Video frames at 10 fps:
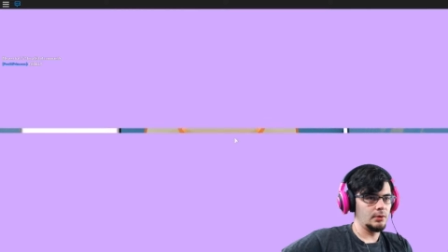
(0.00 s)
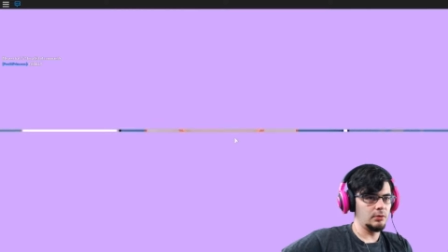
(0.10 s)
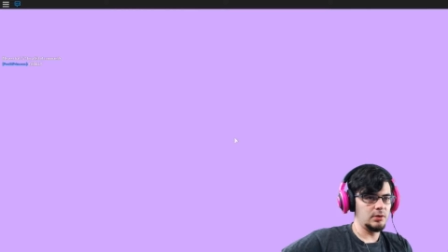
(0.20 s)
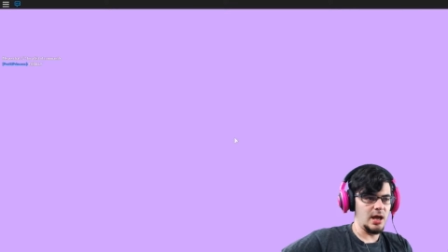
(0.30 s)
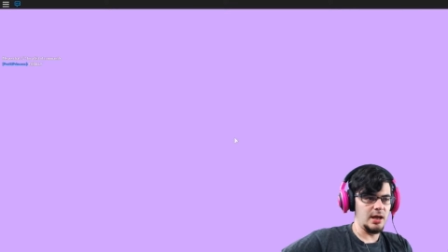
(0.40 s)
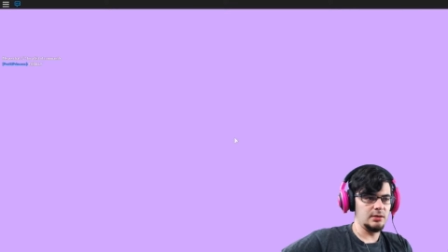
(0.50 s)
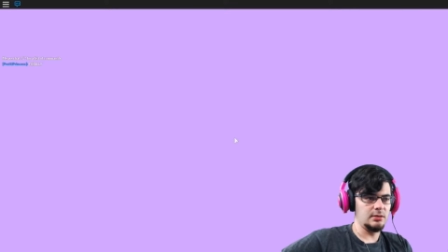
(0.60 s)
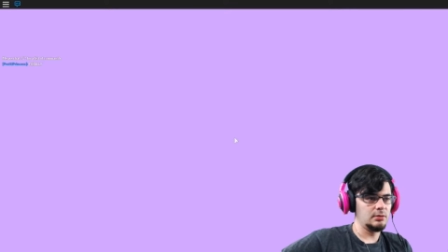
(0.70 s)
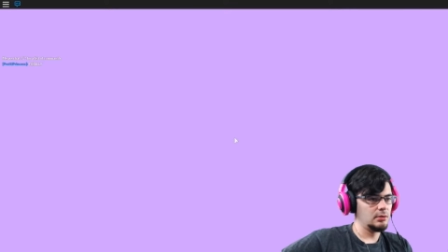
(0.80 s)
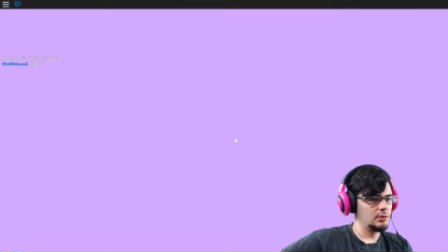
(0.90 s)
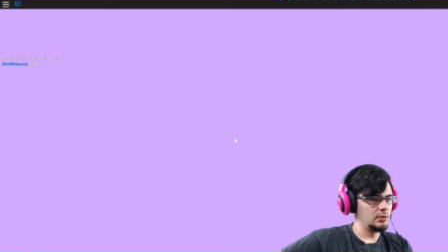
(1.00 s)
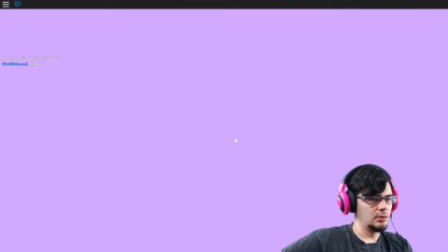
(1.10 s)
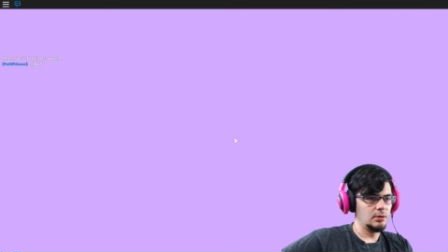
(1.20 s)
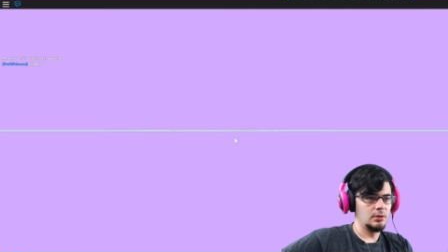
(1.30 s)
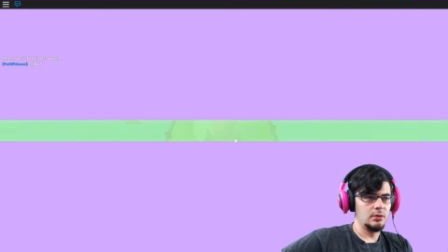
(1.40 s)
Okay.
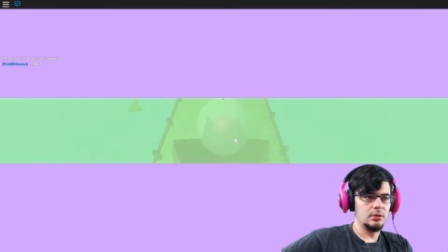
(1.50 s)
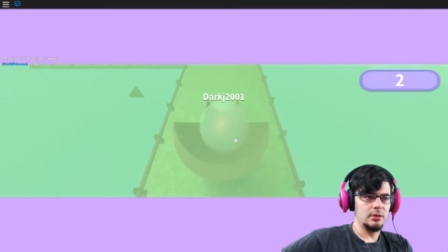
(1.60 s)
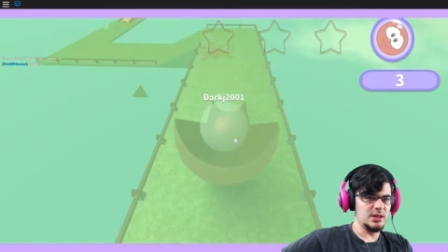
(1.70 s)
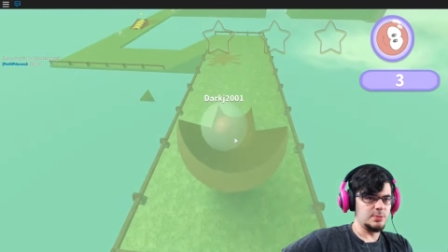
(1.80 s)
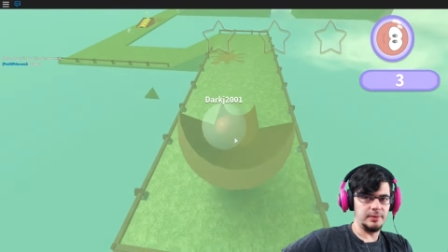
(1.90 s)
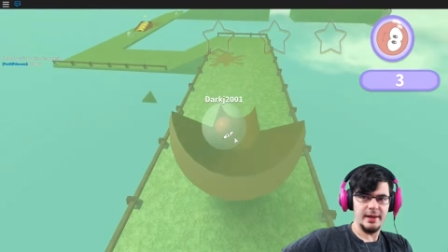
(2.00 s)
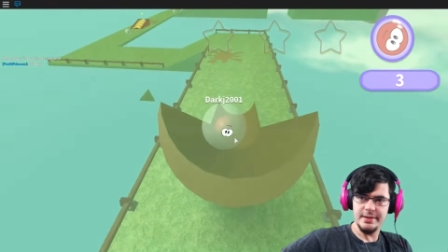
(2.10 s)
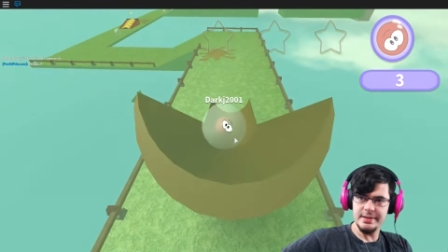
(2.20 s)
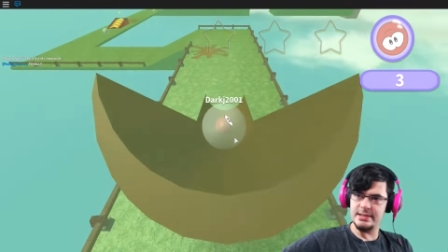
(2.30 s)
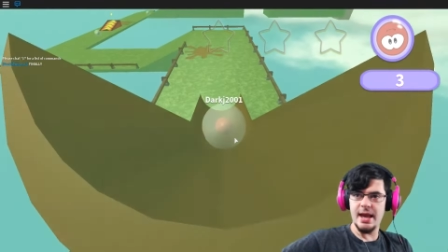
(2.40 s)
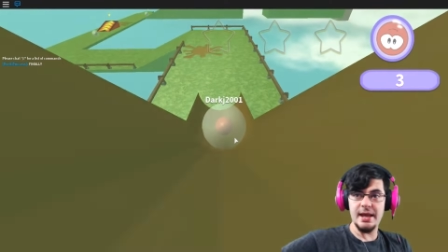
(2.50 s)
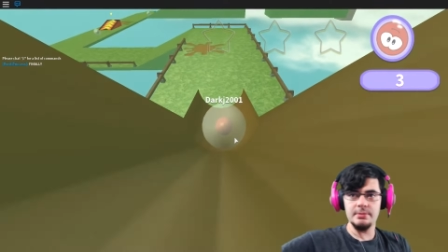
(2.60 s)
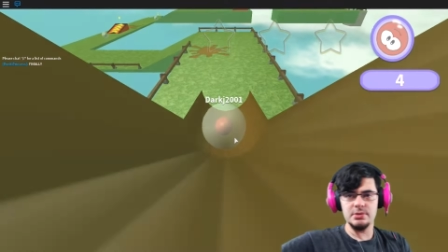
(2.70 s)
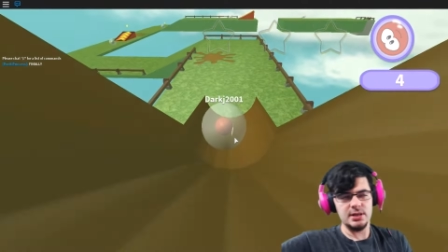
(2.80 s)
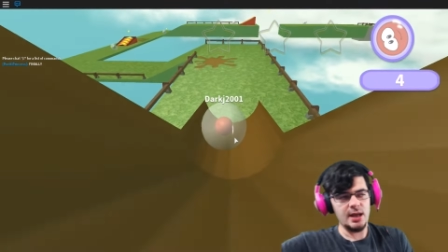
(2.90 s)
Let's play this
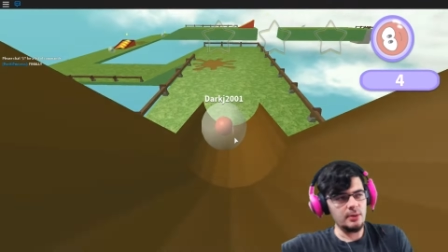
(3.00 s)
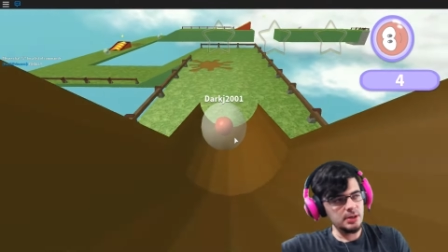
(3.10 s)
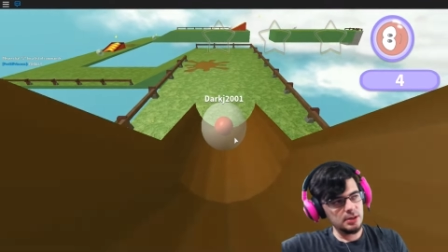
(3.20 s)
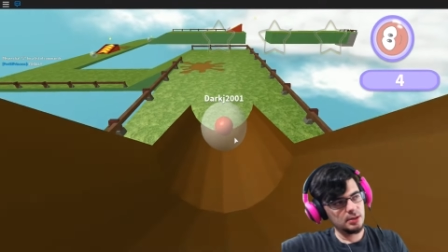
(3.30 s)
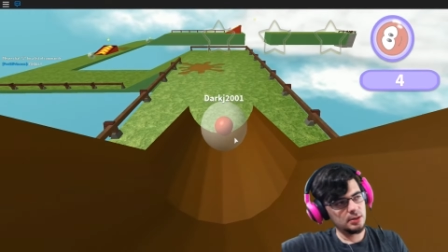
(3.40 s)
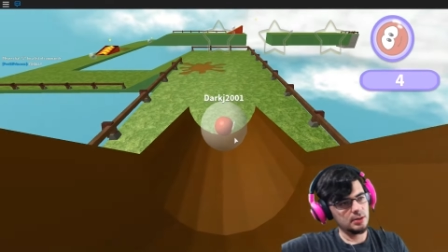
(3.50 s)
game, shall we?